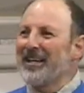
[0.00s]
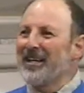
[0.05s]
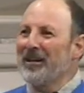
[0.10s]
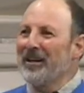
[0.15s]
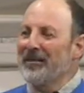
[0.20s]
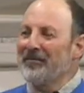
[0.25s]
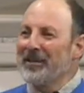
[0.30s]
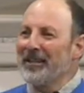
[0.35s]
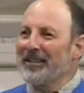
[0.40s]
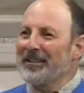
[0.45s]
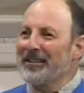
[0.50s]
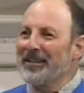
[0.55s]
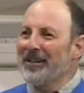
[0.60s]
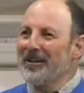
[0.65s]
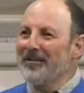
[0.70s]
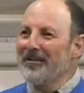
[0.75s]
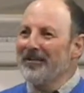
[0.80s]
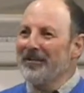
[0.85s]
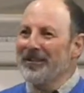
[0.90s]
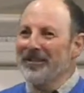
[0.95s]
I mean, it's
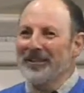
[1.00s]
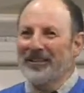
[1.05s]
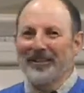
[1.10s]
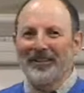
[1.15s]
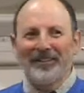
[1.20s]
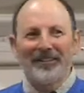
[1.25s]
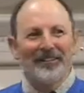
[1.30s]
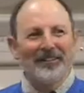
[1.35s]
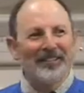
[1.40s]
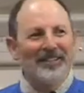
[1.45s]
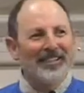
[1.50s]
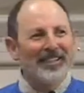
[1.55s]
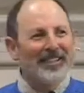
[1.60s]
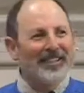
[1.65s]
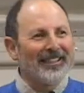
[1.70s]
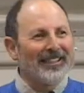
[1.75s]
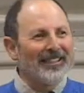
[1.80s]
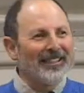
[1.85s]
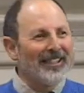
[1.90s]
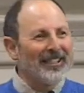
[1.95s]
helpful to know those
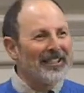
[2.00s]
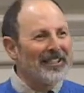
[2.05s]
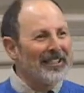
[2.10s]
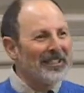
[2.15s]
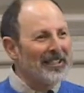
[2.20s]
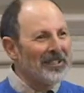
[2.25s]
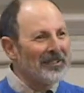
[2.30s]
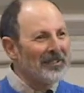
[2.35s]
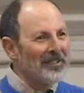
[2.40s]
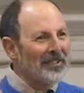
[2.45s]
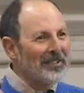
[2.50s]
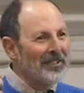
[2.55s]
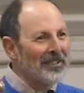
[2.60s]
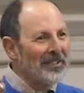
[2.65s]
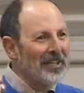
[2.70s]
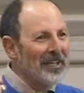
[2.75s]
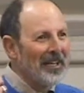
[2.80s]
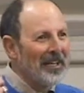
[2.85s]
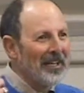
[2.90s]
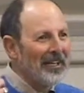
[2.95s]
things, and you can
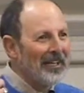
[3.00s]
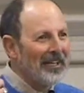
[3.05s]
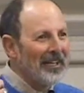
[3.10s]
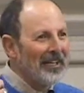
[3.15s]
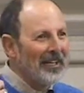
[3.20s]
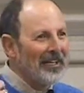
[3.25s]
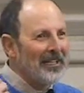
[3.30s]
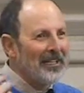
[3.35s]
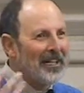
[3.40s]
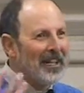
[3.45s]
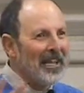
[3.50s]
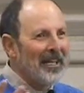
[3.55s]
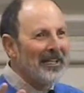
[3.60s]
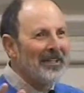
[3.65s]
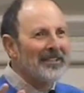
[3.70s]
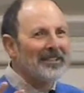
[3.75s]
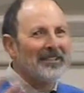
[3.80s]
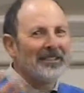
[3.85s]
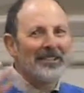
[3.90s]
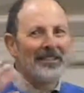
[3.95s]

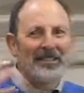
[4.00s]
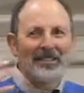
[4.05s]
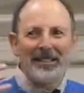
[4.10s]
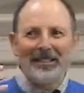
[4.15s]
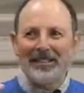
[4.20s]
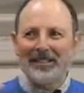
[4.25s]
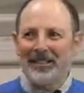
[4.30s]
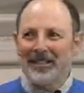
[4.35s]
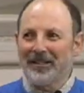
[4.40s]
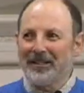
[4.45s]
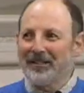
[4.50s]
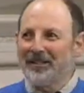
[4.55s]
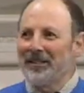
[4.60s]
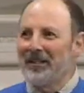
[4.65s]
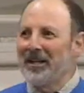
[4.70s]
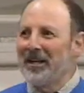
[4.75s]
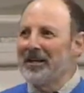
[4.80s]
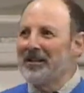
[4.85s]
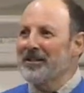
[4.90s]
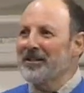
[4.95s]
enhance and tell
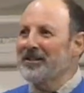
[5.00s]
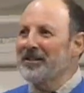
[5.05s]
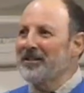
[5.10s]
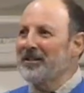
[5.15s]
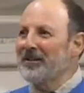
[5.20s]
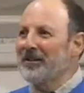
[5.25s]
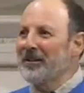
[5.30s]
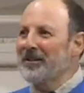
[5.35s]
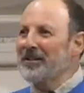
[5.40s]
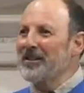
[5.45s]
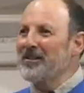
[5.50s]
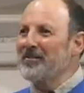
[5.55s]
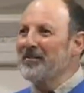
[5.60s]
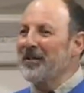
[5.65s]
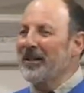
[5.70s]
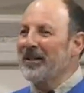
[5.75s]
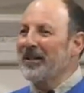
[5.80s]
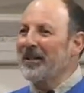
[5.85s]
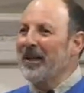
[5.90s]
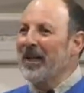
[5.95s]
stories,
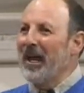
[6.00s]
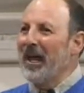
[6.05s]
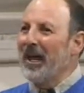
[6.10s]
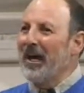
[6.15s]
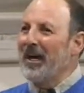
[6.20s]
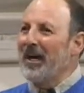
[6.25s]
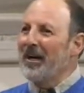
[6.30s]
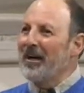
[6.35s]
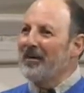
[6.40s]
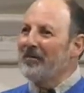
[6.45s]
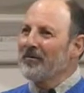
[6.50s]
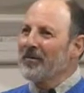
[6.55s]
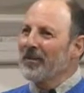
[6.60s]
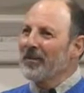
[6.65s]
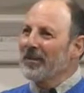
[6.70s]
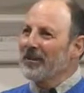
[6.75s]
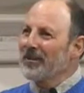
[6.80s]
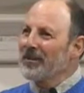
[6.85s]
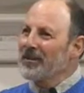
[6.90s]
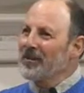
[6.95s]
but
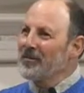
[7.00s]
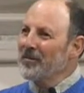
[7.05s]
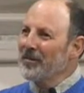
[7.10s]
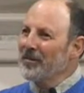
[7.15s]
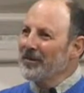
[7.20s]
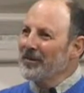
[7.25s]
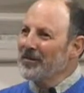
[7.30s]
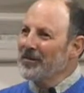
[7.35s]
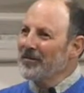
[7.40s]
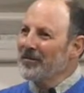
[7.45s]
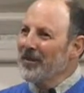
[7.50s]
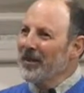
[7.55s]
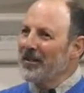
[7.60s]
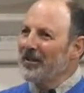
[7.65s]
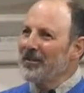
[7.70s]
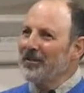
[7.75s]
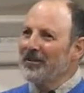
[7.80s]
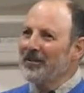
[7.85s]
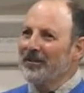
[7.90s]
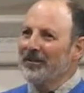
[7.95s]
the experience of
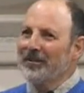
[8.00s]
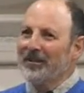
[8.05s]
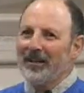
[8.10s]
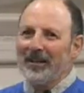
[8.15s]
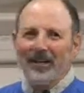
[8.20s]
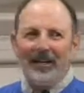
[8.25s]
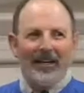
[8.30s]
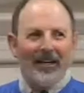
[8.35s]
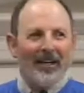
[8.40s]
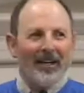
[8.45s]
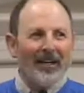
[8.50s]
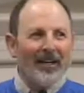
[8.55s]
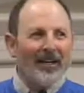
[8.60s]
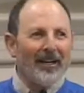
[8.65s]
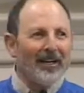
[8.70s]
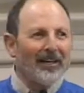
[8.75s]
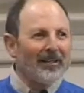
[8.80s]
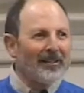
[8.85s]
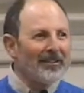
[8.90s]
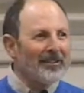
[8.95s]
nature
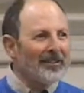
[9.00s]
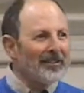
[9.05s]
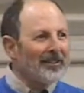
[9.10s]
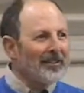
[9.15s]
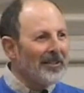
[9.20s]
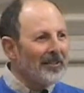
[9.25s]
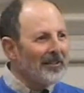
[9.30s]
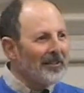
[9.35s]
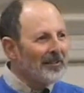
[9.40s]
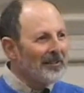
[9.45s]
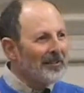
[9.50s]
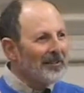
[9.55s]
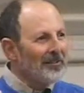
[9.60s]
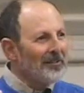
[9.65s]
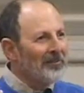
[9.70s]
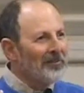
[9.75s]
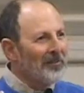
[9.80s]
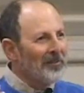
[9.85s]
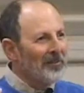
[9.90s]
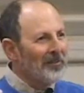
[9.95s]
is not
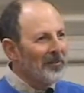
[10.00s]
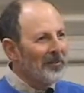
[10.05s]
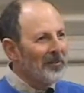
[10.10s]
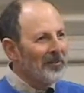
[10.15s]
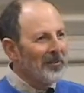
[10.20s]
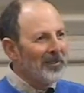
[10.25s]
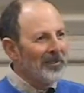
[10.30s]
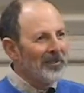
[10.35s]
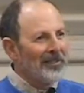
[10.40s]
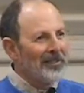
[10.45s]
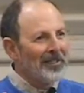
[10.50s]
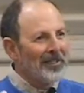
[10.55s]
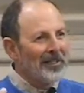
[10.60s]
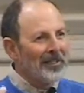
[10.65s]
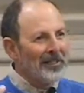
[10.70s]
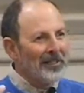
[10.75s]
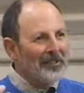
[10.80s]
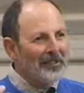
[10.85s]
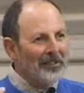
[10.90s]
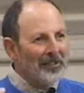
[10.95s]
a verbal one, it's not
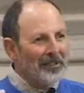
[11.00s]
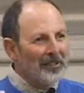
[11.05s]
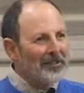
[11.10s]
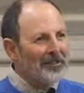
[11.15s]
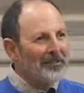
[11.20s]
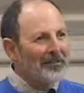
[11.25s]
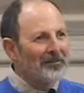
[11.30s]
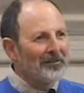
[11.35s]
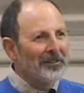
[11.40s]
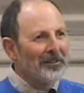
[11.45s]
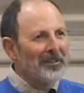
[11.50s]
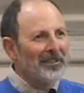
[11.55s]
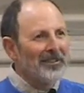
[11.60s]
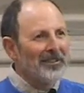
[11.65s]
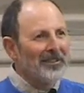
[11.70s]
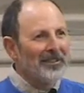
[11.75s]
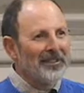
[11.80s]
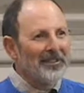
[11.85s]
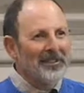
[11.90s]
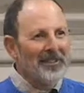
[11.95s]
an intellectual one,
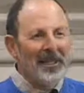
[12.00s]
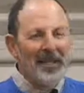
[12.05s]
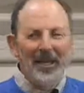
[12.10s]
is it?